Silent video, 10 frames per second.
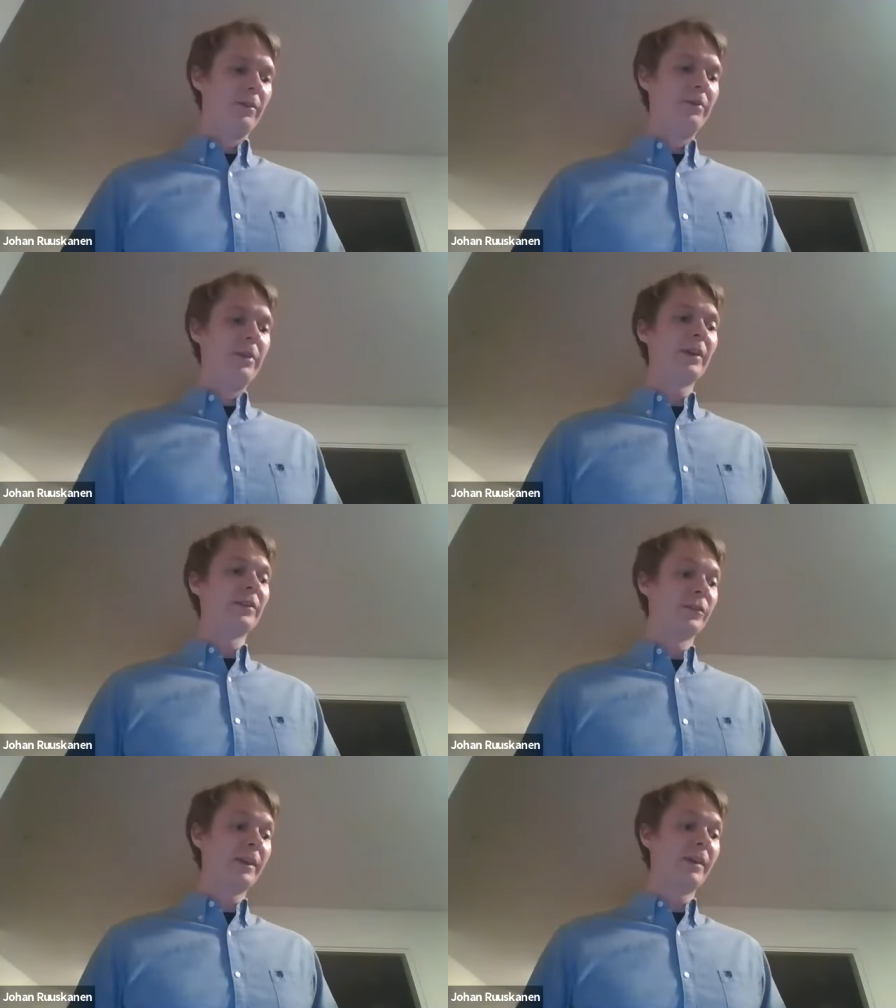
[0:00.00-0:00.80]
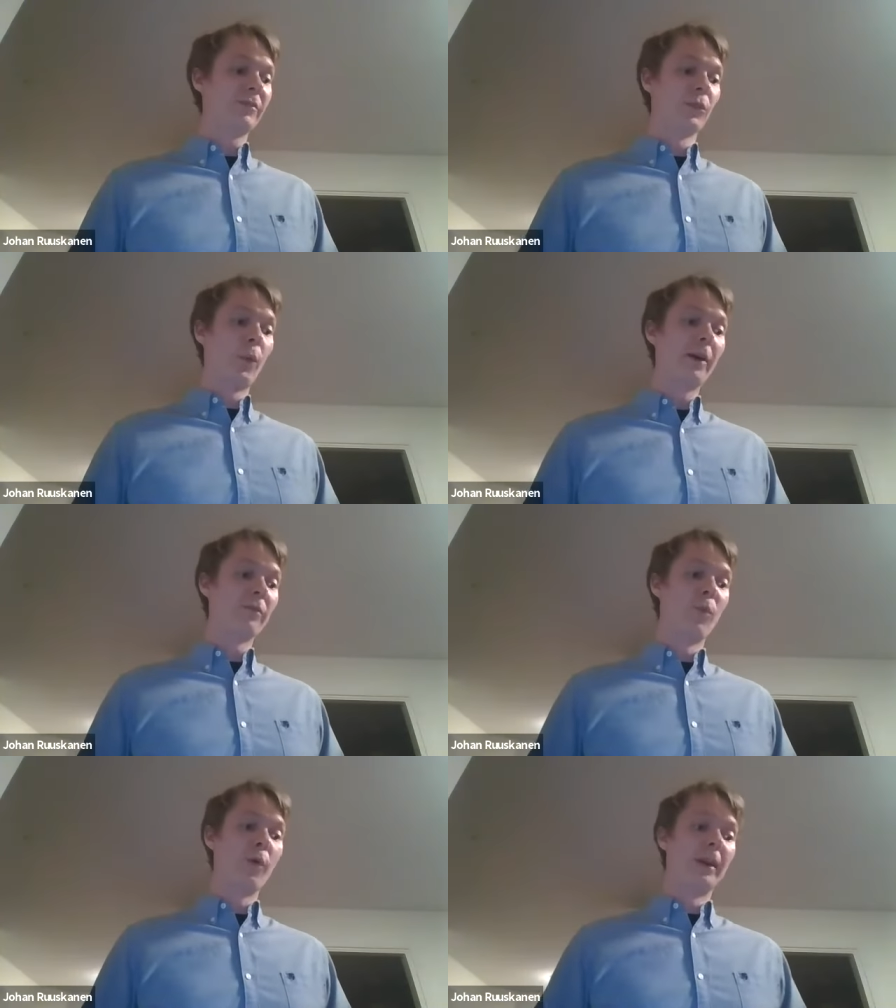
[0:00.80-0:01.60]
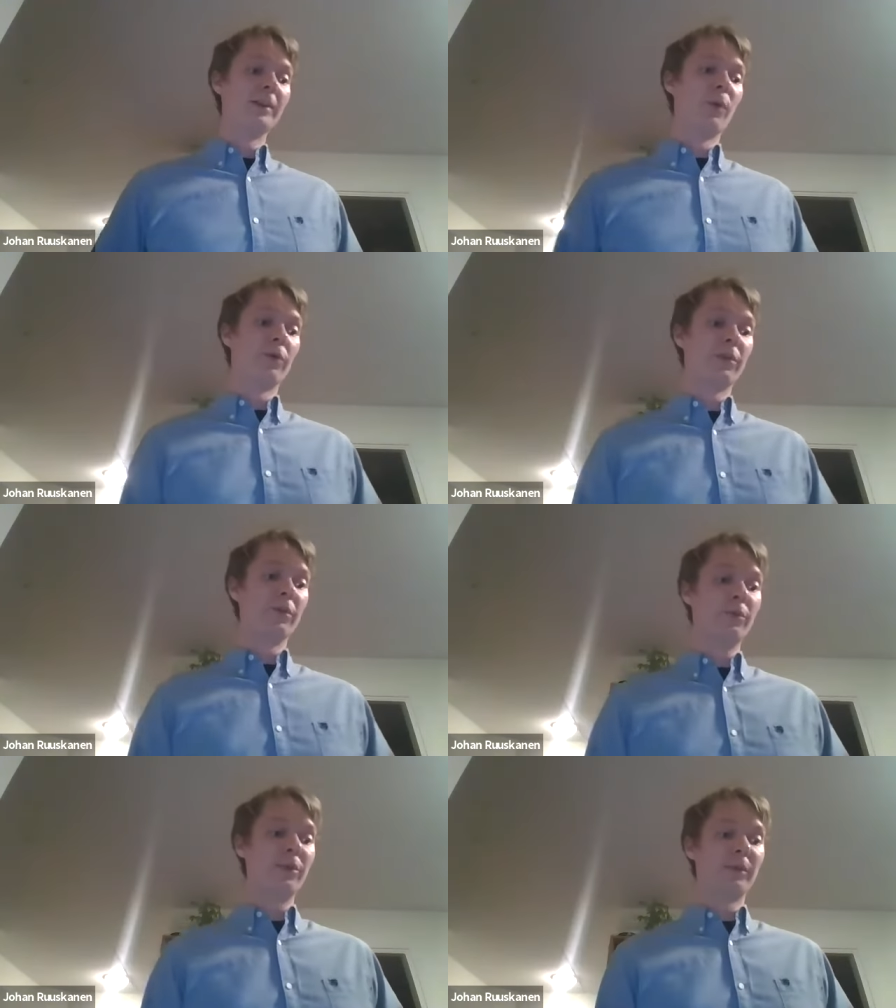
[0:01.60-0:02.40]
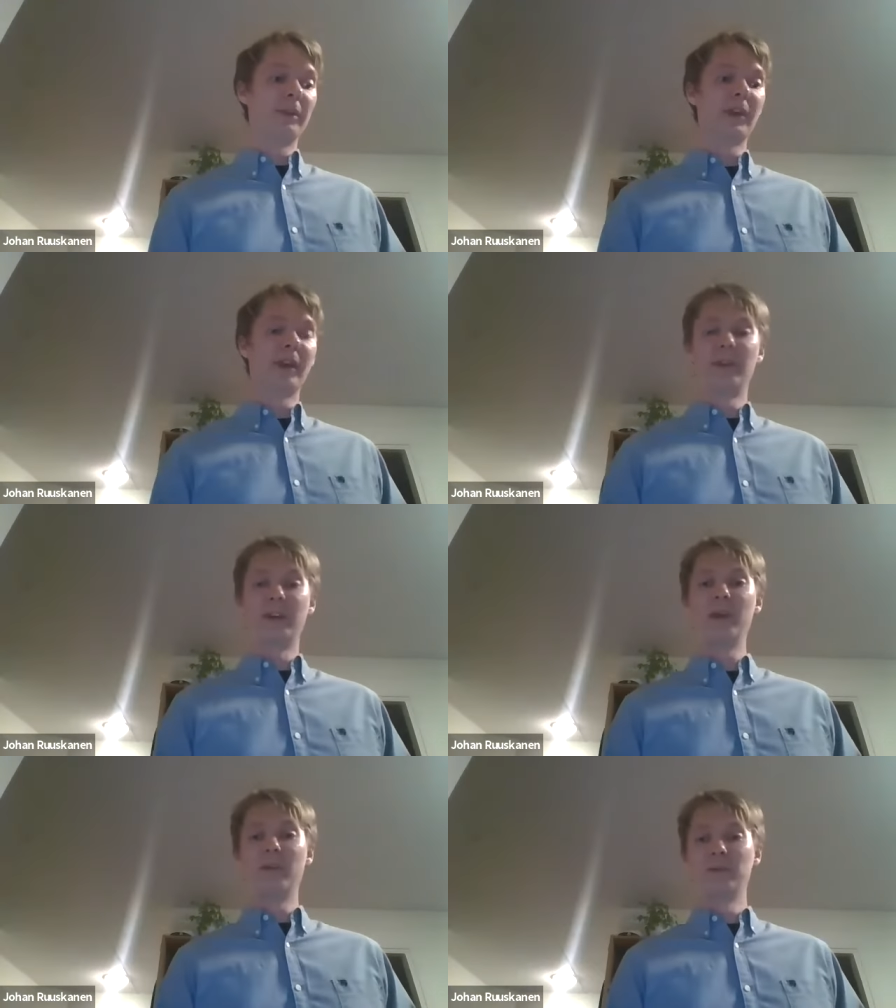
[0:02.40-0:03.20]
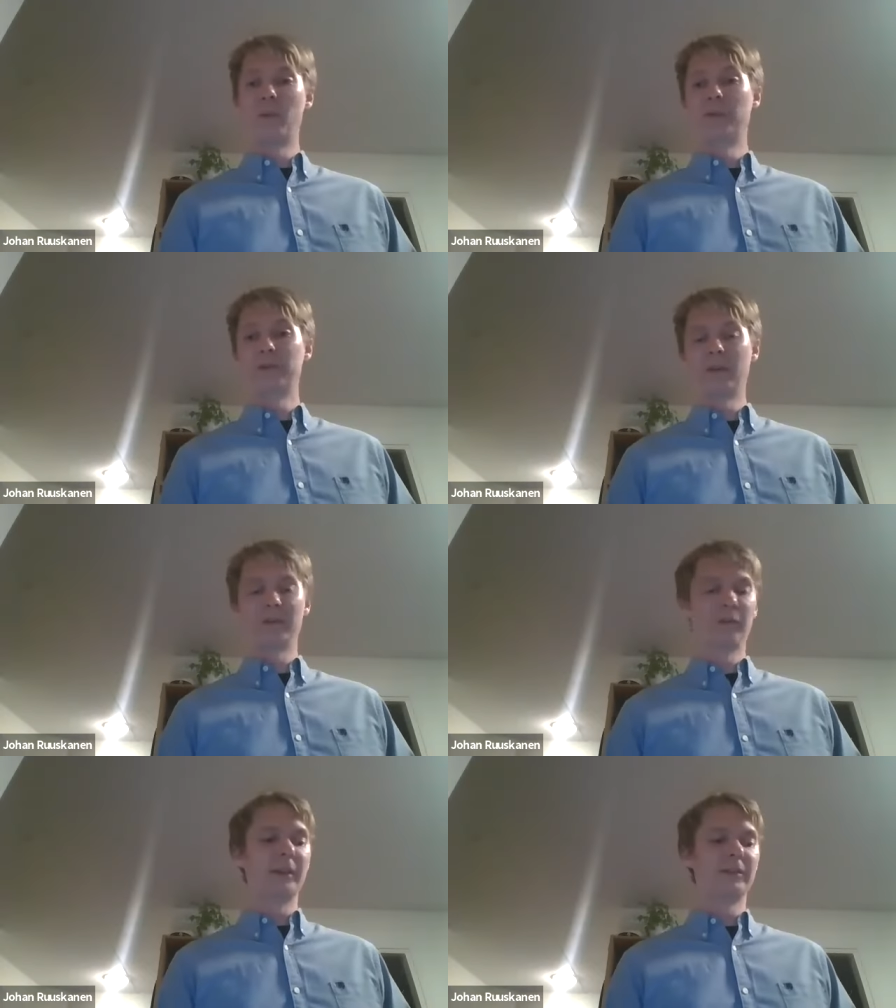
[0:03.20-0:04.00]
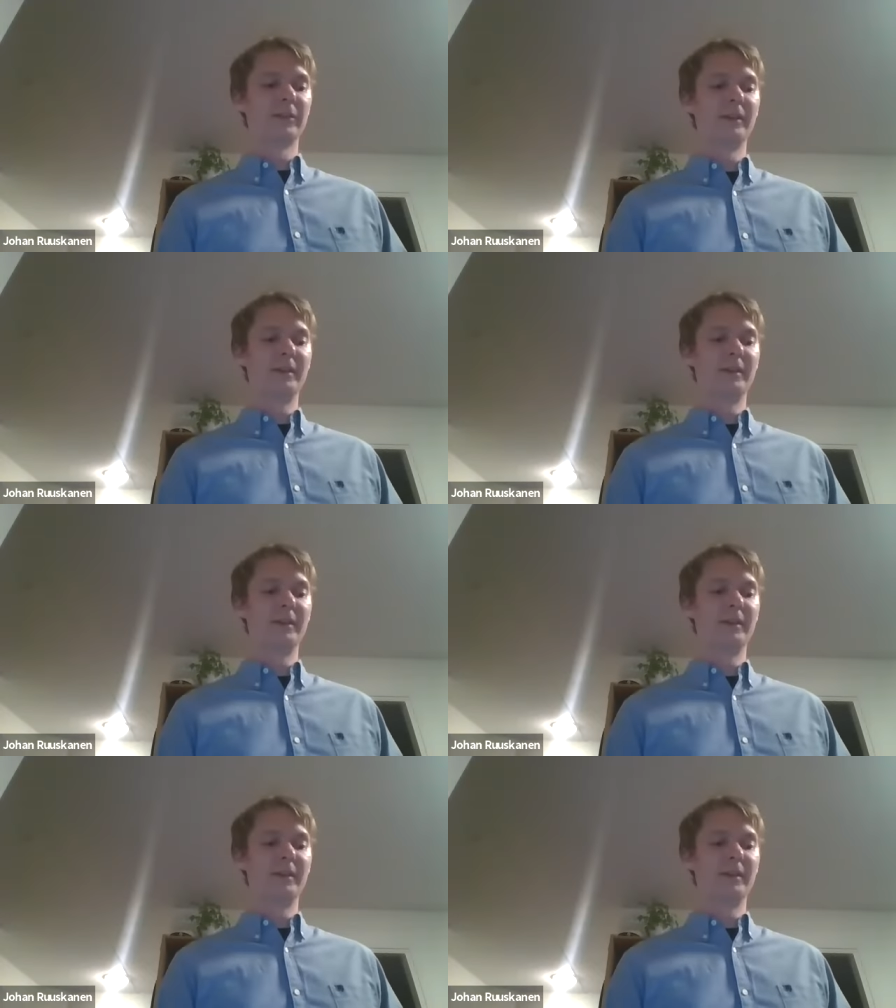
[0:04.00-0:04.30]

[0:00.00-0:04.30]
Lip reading: this actually gives us a way of modeling both the utilization and mean response times for these